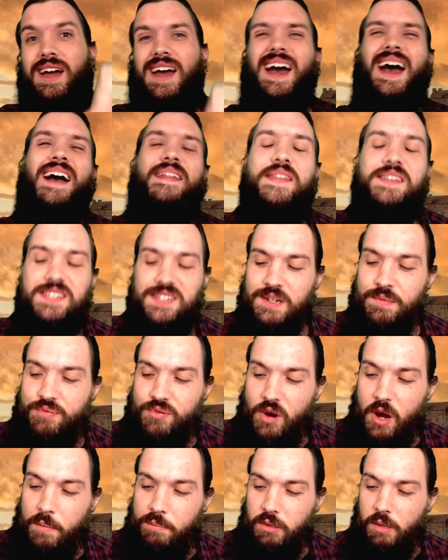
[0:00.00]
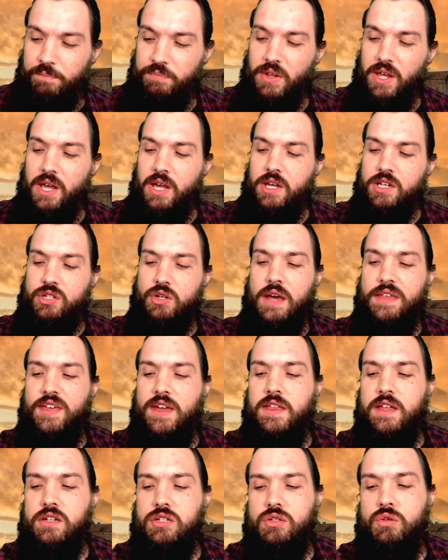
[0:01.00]
And this is a problem. So I
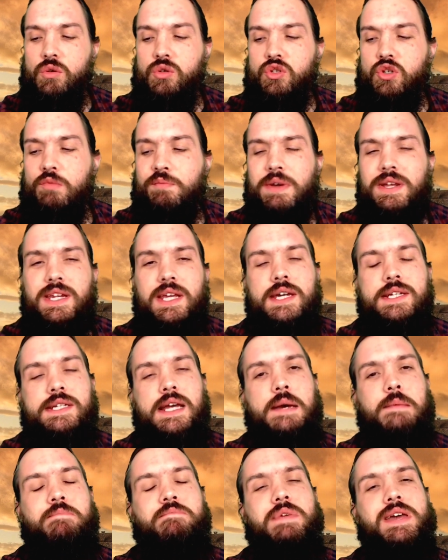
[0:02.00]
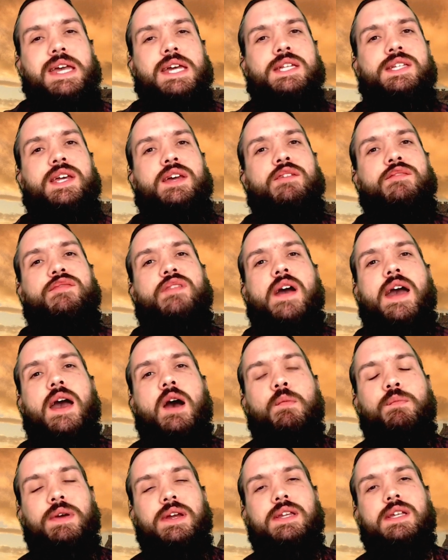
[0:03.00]
think that social media is amazing for
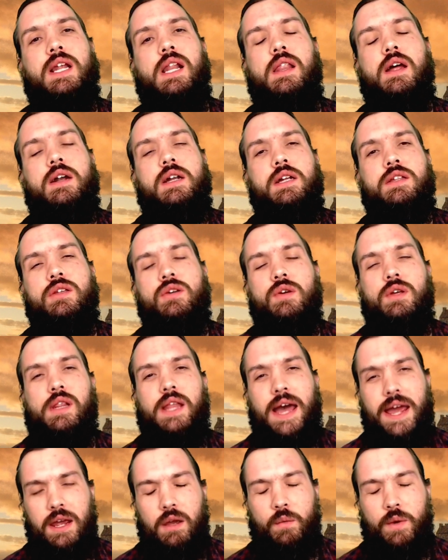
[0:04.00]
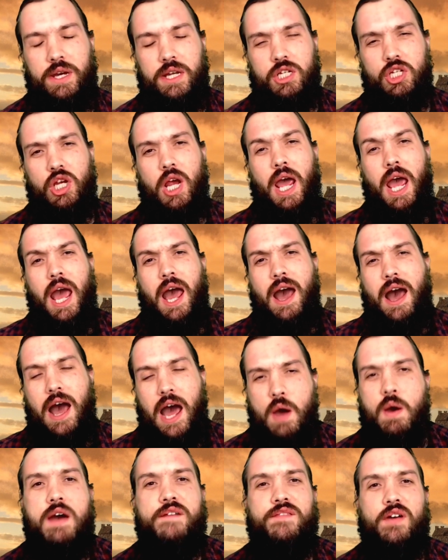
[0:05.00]
helping to learn a new language.
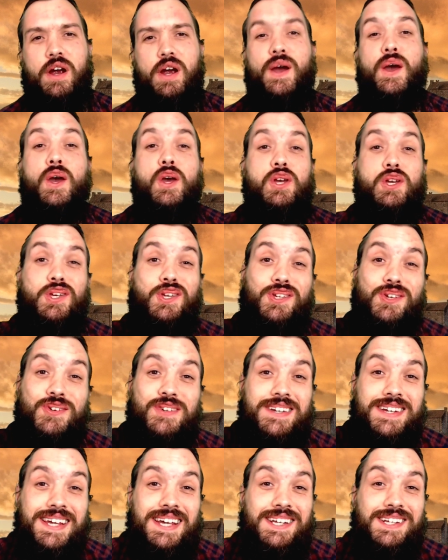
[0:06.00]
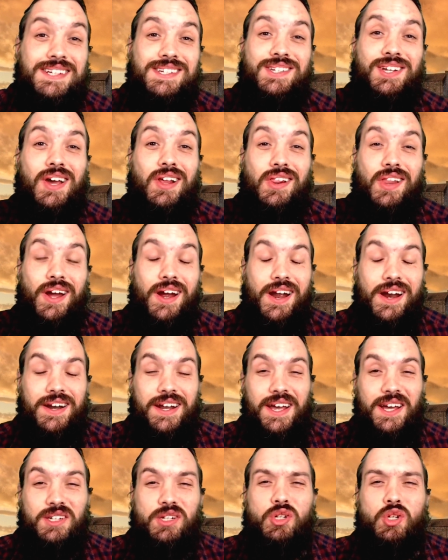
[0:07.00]
However, you need to learn
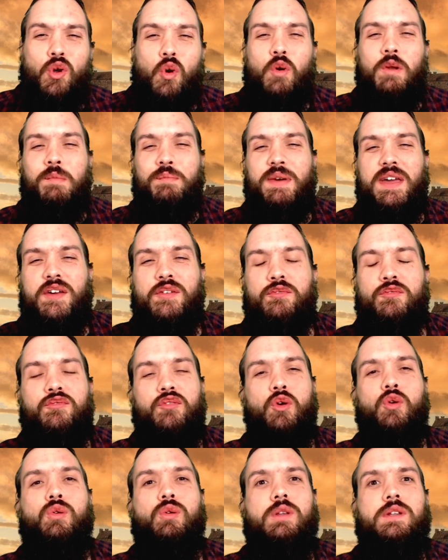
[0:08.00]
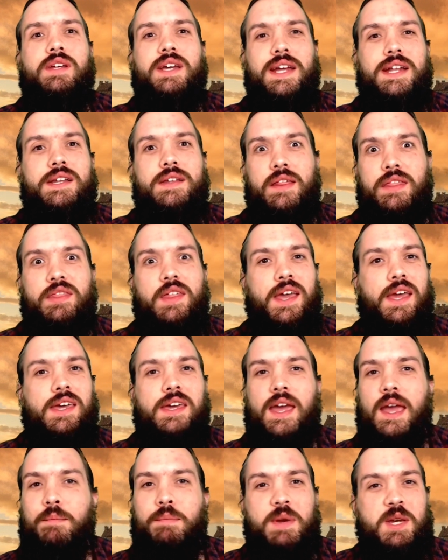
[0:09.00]
it. Don't be fooled into
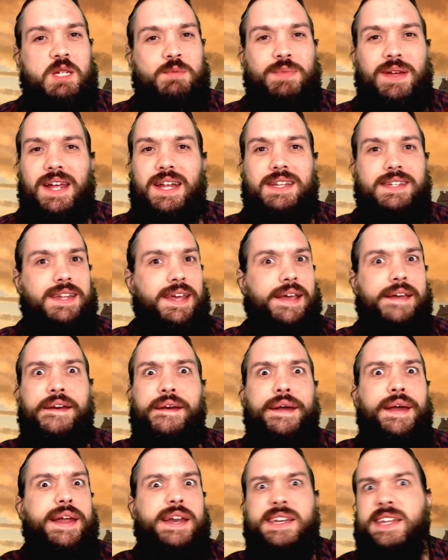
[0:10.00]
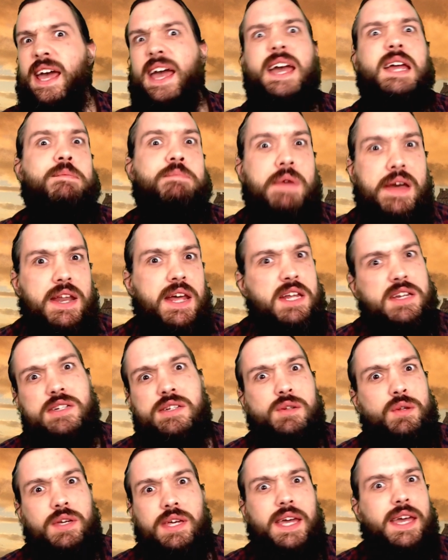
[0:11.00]
thinking by spending 10 minutes
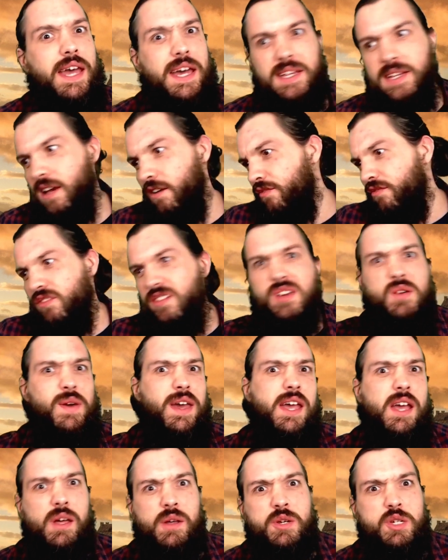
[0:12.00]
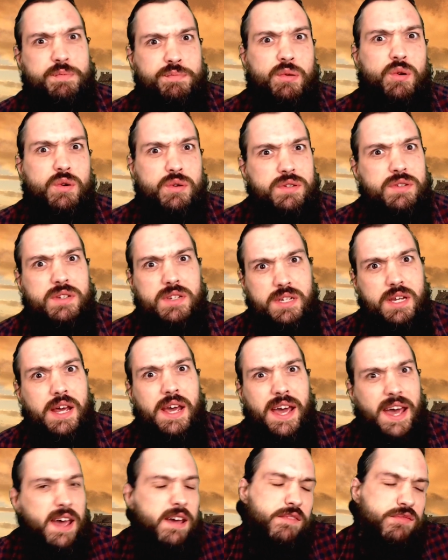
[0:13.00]
looking at a few English posts
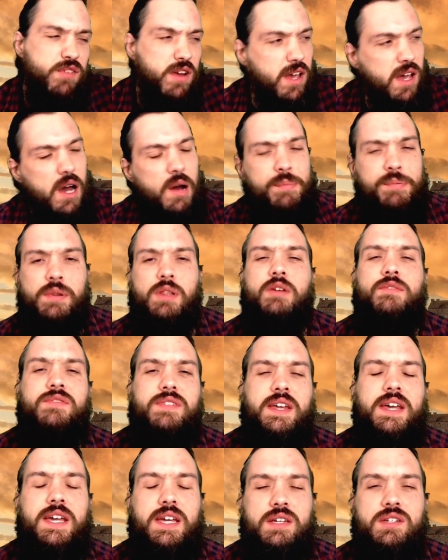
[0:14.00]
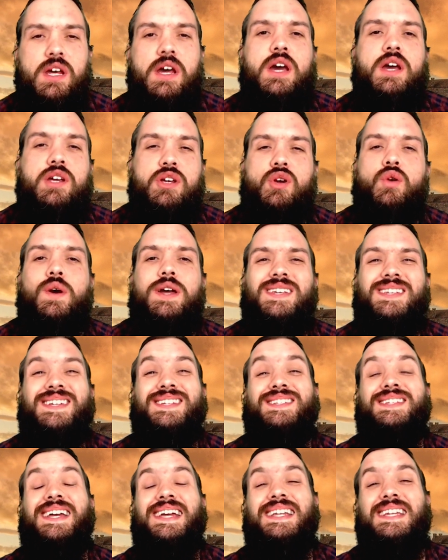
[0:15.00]
every couple of days, you're going to
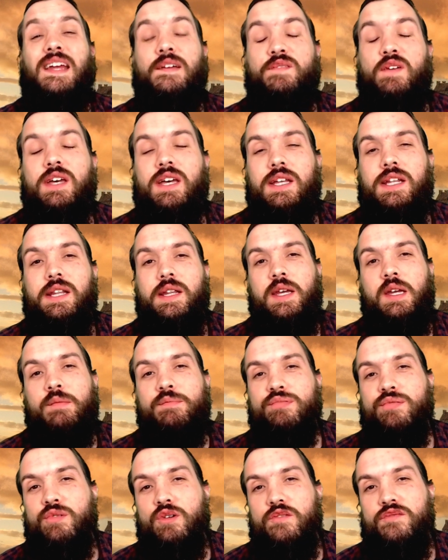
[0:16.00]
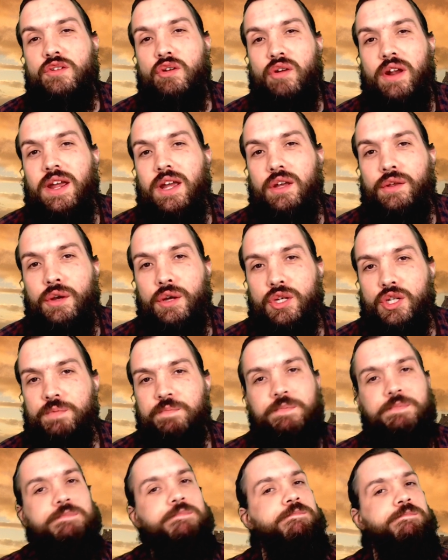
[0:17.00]
significantly improve your English.
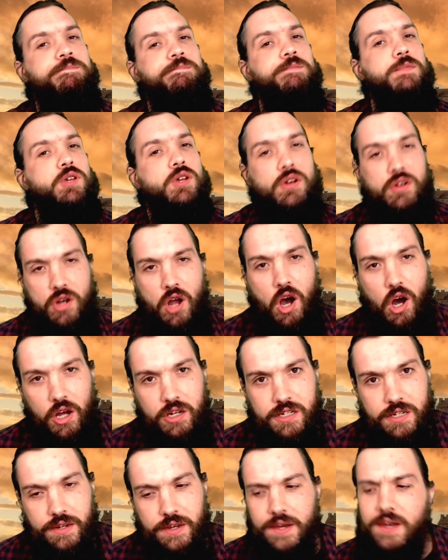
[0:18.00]
You're not.